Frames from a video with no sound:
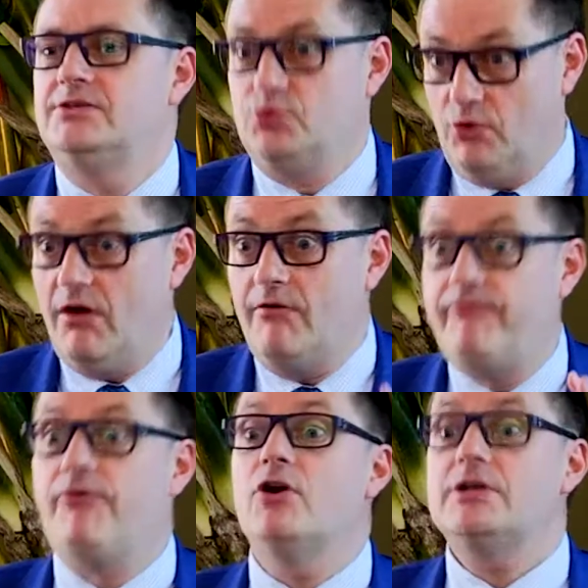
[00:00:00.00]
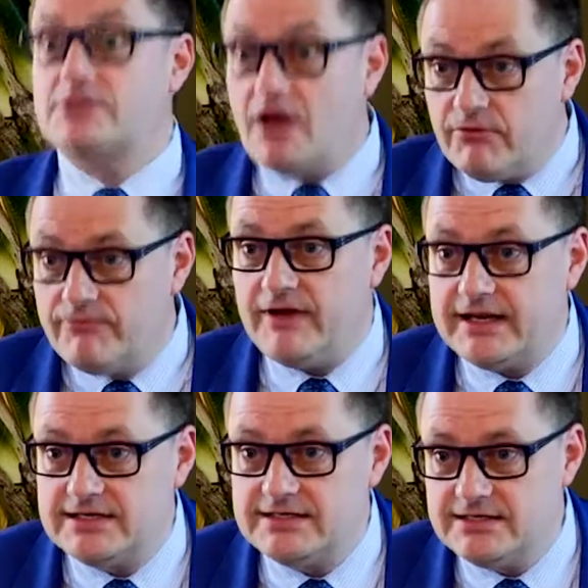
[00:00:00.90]
to avoid
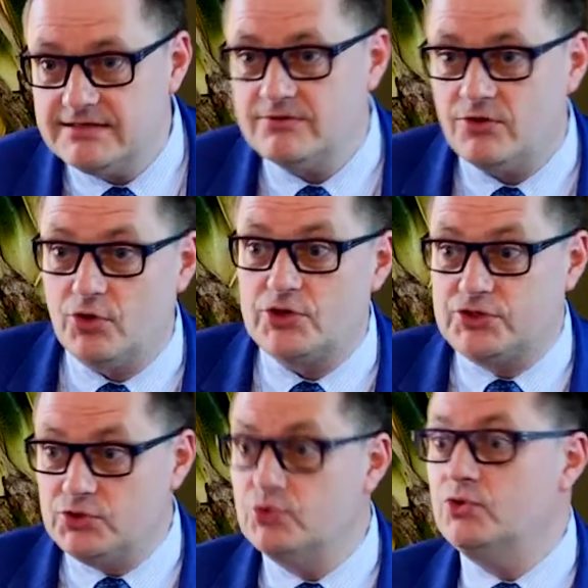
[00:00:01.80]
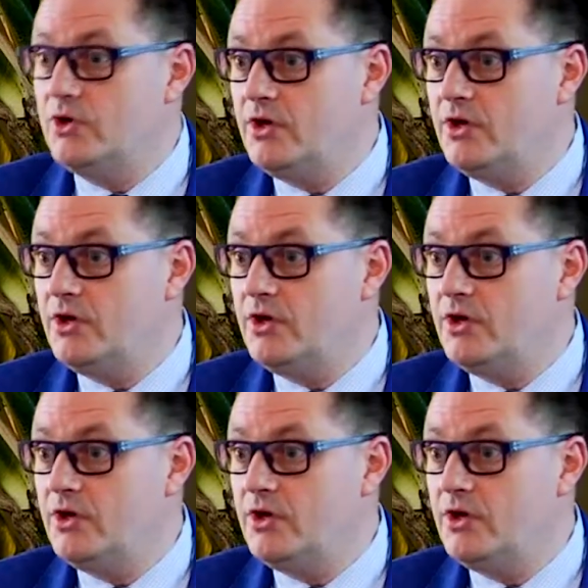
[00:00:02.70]
conflicts or to